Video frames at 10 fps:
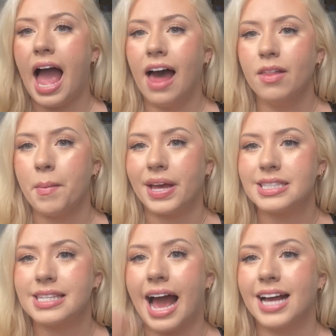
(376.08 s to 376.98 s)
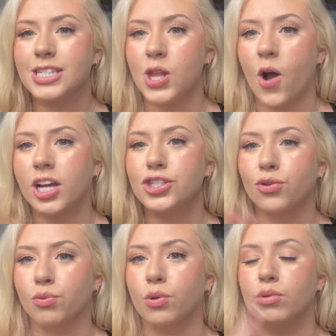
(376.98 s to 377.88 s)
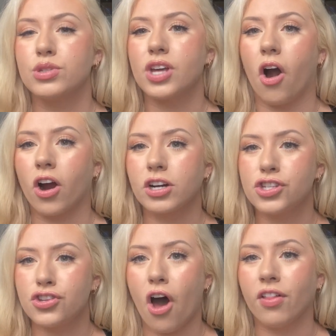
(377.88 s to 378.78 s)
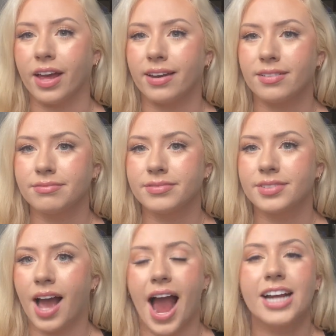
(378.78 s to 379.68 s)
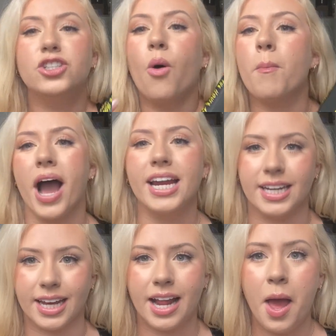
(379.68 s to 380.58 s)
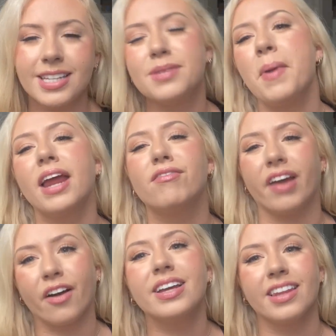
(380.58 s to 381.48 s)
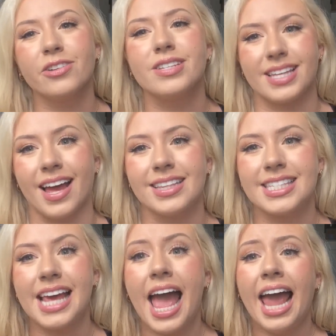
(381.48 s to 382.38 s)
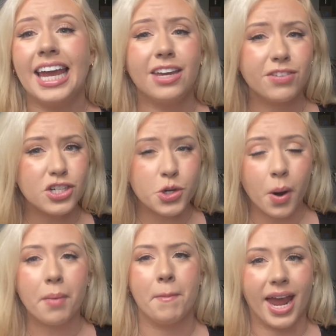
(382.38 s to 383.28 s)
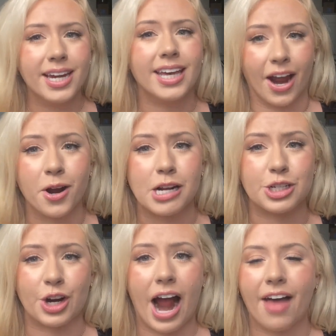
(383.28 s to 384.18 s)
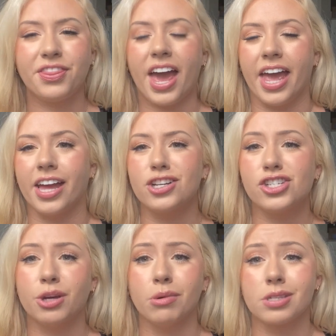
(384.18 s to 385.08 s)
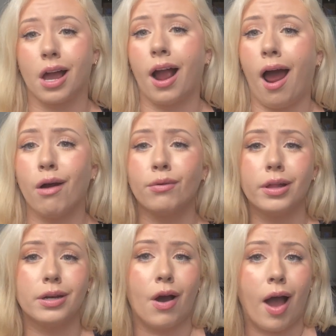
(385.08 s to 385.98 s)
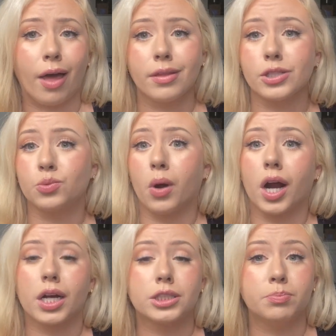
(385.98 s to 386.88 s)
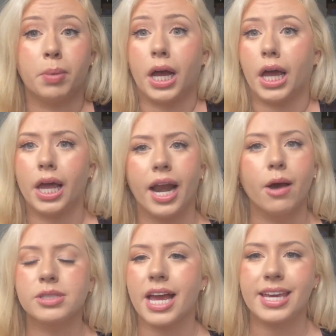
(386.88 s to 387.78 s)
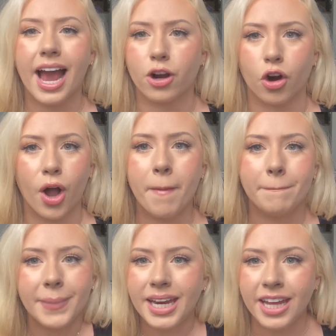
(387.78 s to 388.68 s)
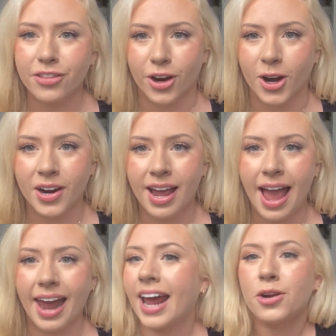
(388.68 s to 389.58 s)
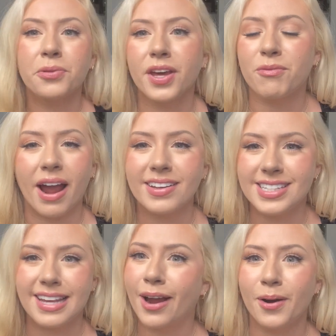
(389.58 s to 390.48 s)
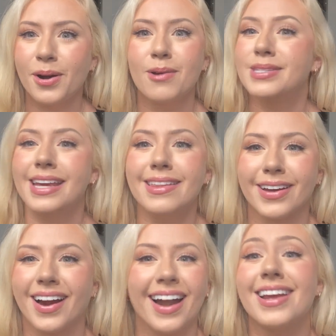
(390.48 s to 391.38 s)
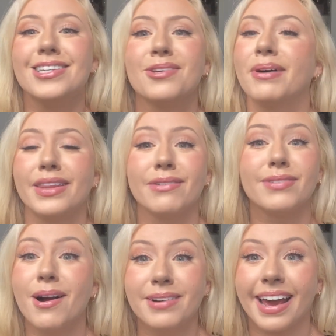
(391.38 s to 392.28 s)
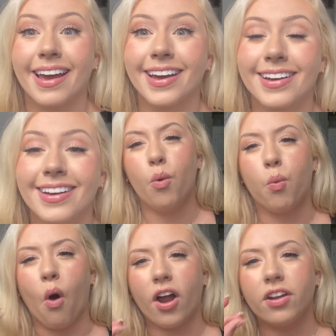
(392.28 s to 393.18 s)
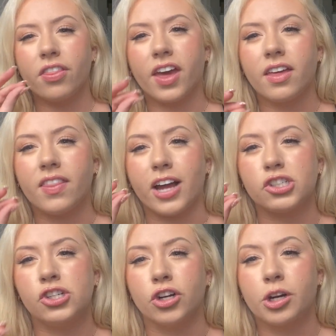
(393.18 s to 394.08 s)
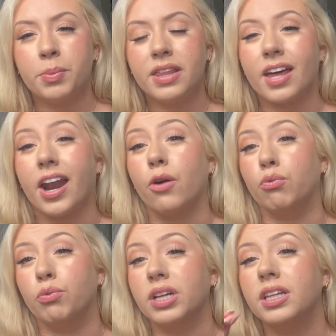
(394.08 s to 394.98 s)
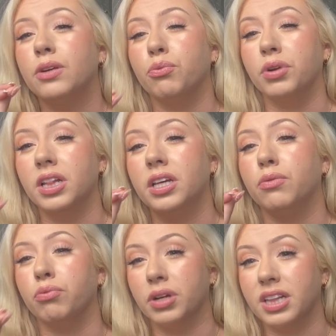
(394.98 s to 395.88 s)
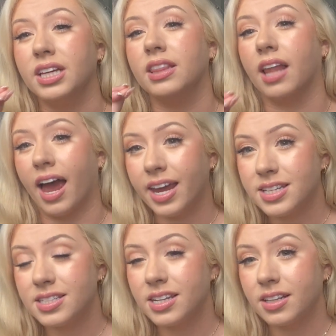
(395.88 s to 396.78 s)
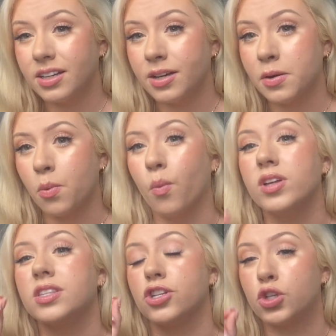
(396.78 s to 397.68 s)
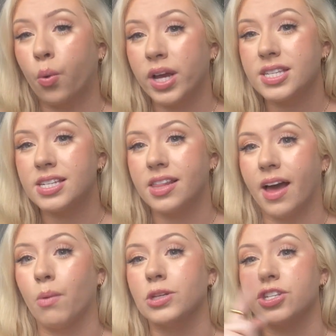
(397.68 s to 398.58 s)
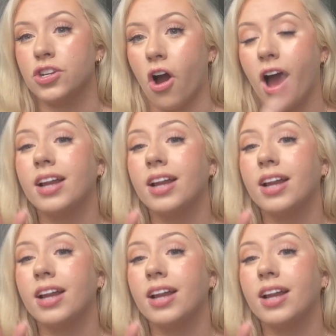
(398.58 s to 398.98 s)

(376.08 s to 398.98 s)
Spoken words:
elements as long as the rules are solid. I don't mind it. This made very little sense, even to our main character. At the end, she was like, I don't really know how this works, but and I was like, yeah, girl, me neither. And I don't think Riley Sager knows either, and he's the one that wrote it. The one thing that shook me that I really, really, really liked was the twist that was not